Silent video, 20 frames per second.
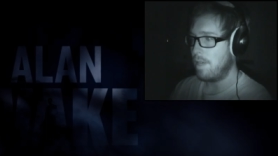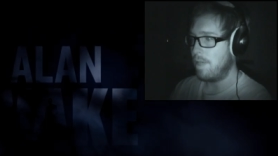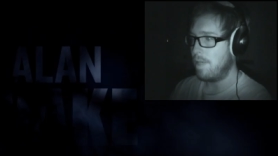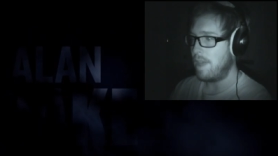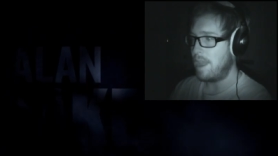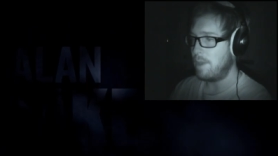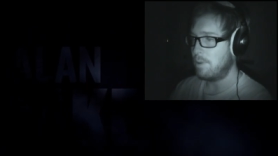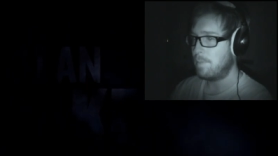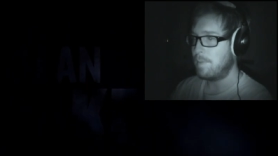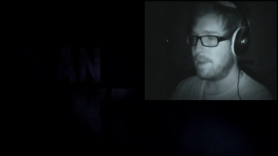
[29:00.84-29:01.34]

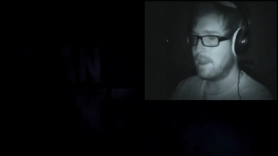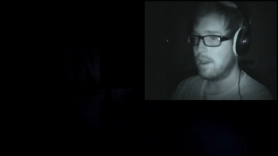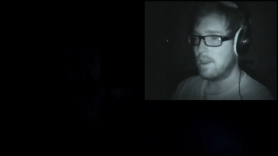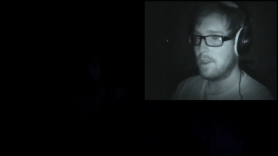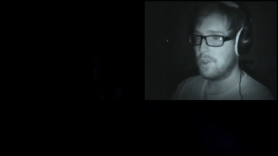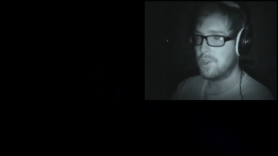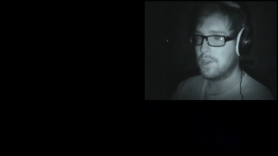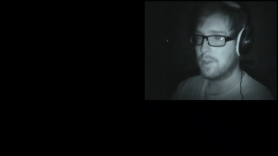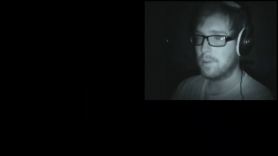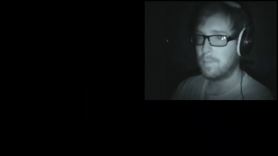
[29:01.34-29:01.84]
that would be a
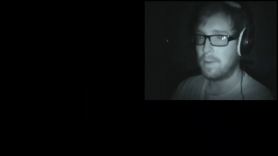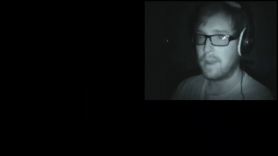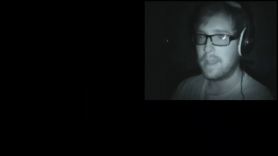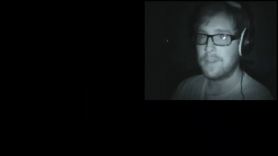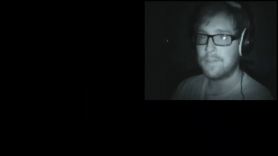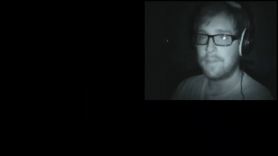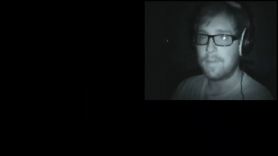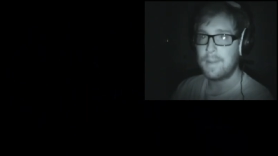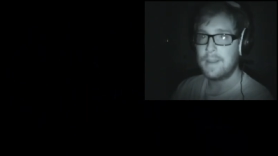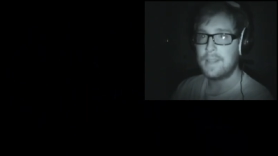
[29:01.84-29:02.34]
logical
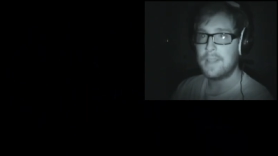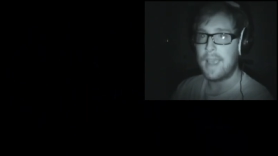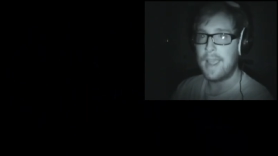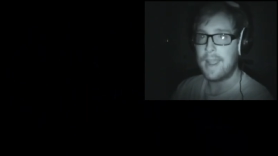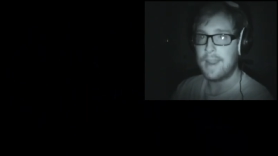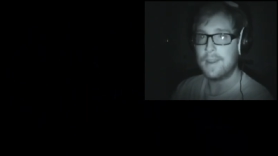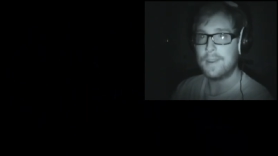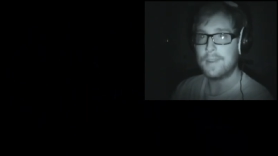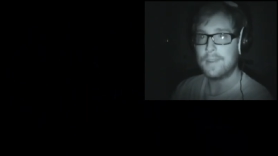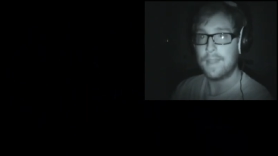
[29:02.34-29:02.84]
place for me to
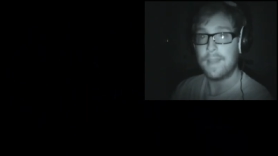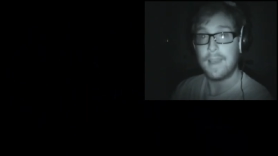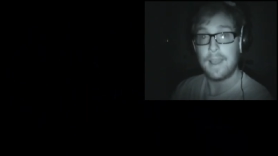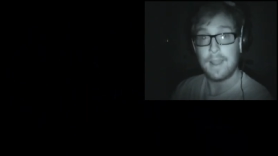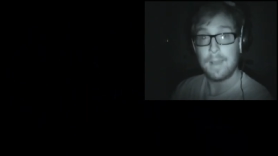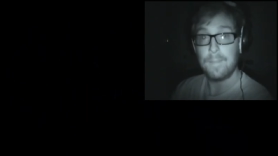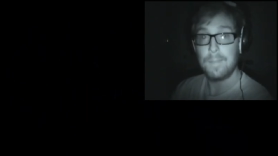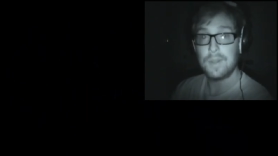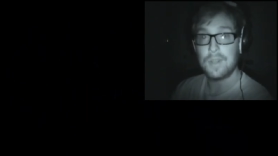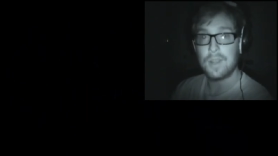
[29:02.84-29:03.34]
end
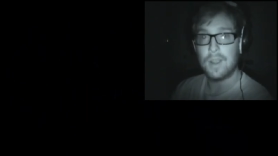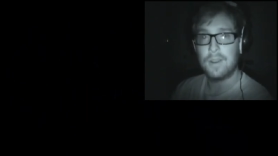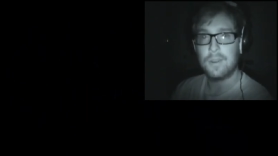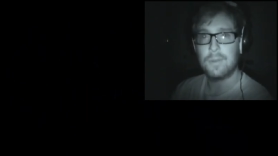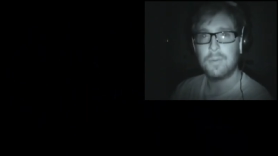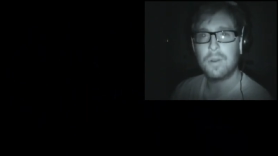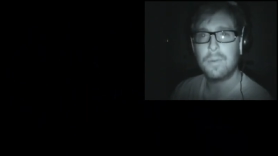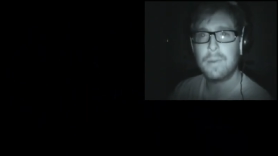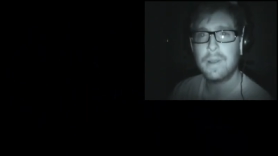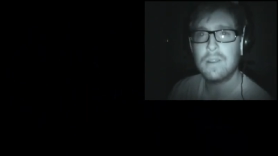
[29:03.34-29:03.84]
that episode.
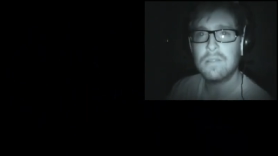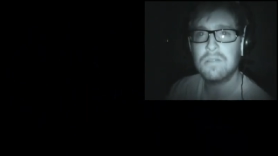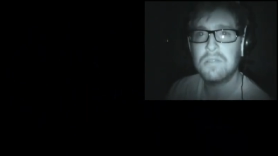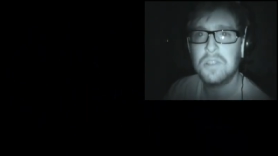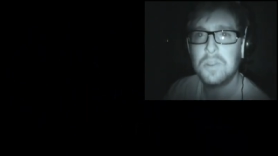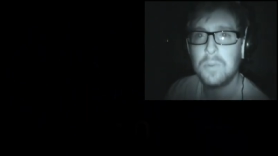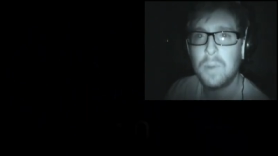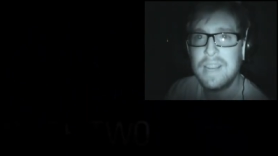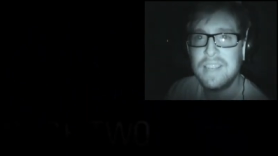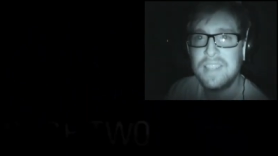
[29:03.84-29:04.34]
What are we on,
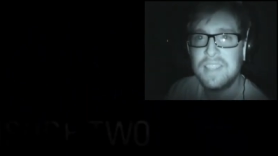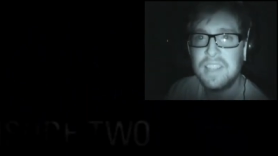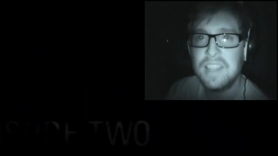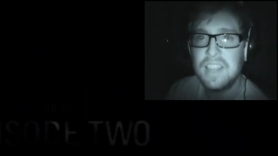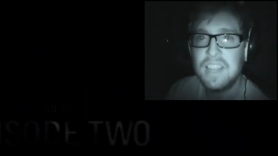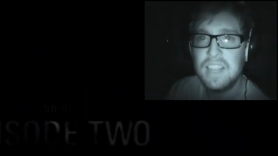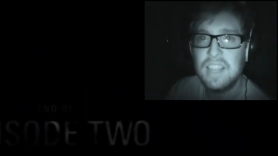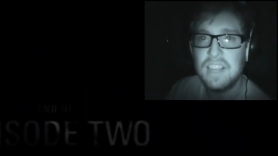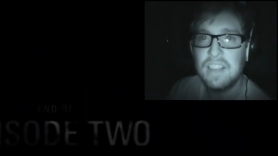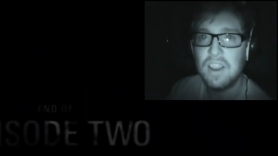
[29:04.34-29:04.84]

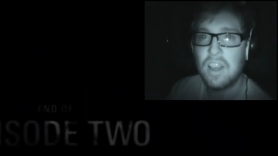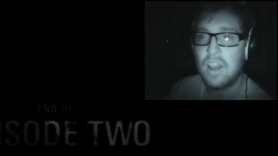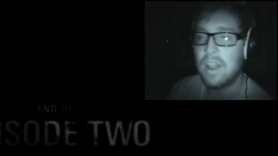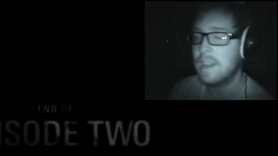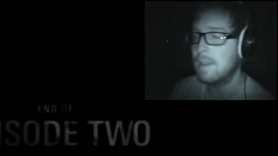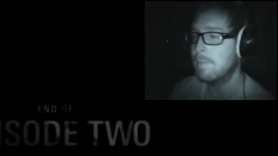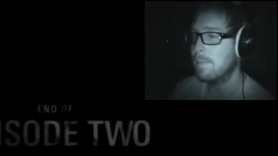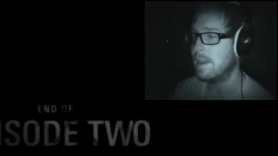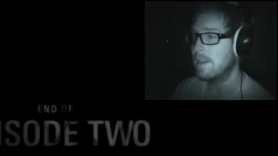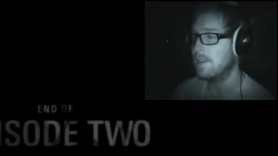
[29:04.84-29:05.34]

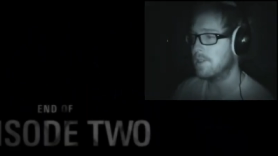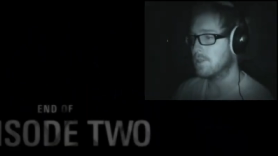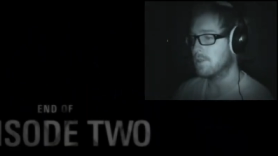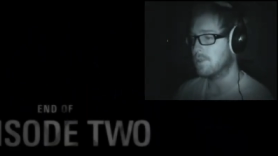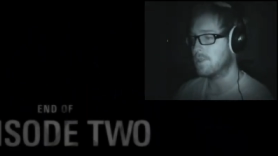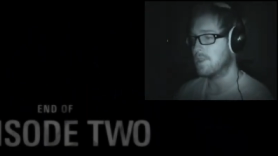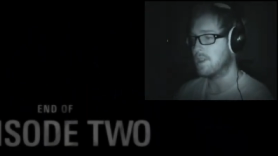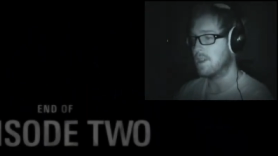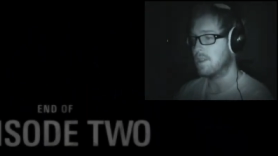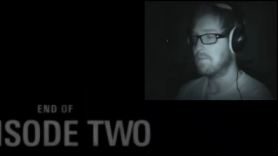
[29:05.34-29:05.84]
29 minutes or
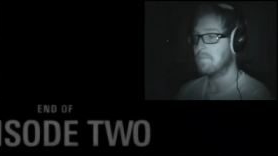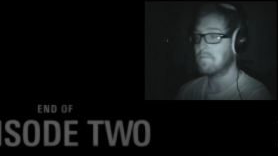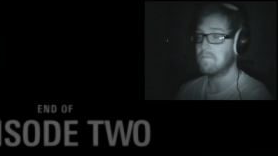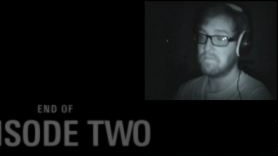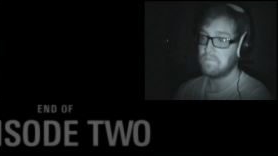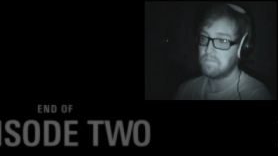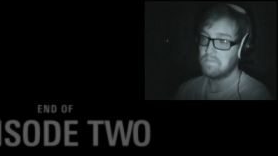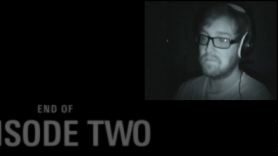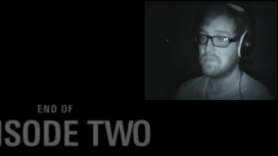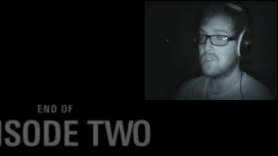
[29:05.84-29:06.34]
so?
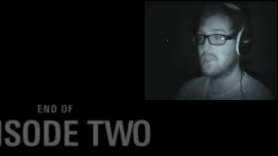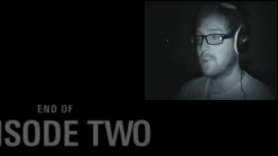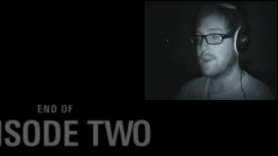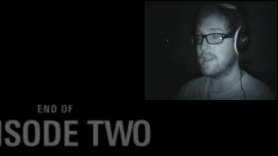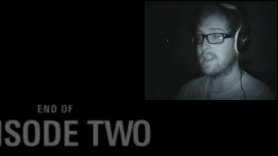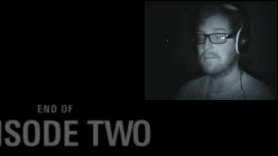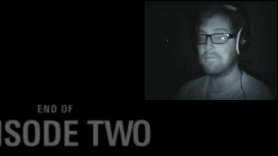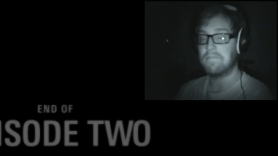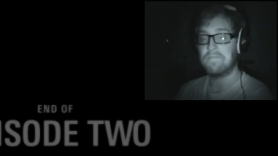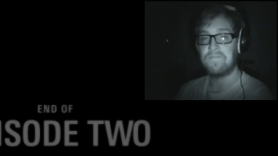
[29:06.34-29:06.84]
Sweet.